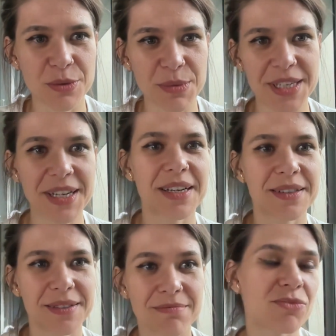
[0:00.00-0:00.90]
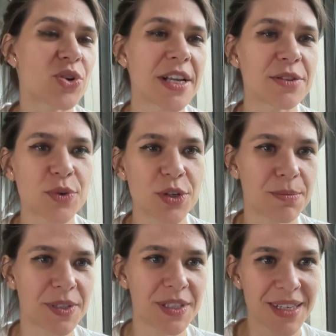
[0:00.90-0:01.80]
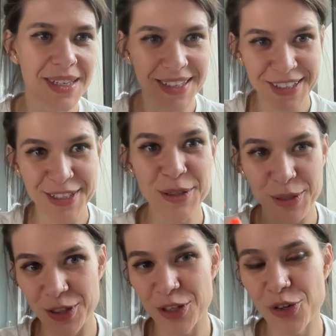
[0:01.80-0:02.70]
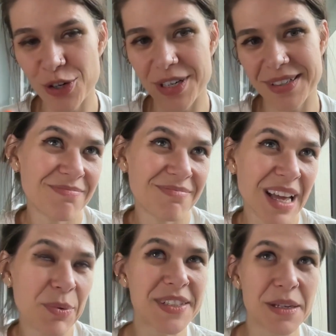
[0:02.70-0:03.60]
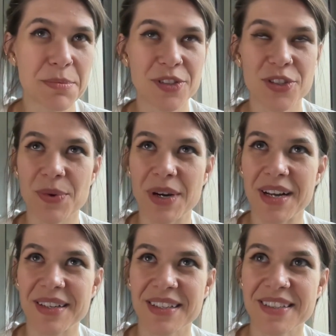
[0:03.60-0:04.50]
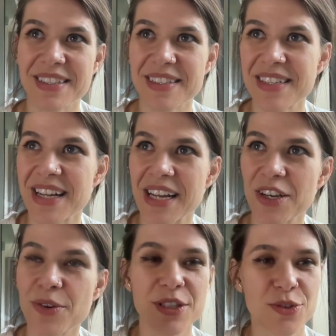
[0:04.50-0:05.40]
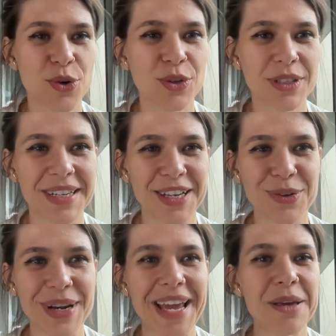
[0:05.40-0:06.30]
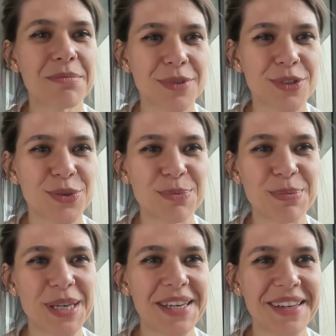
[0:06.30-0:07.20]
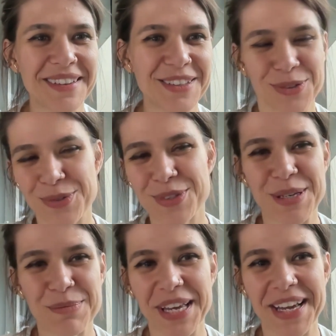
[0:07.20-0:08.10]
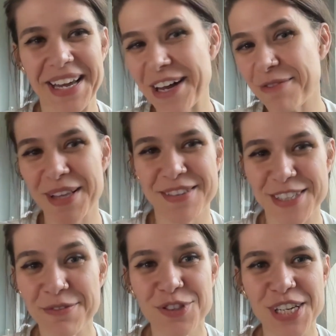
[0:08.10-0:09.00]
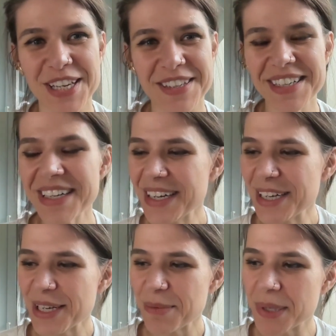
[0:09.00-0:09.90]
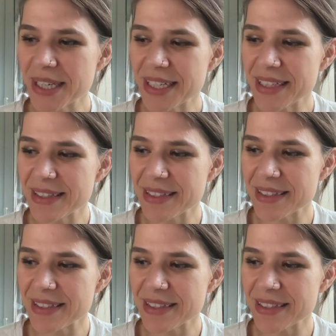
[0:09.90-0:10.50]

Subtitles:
media kind of transforms I wouldn't say persona, because it's not, I don't control it. I don't aim to seem like I have my stuff together, but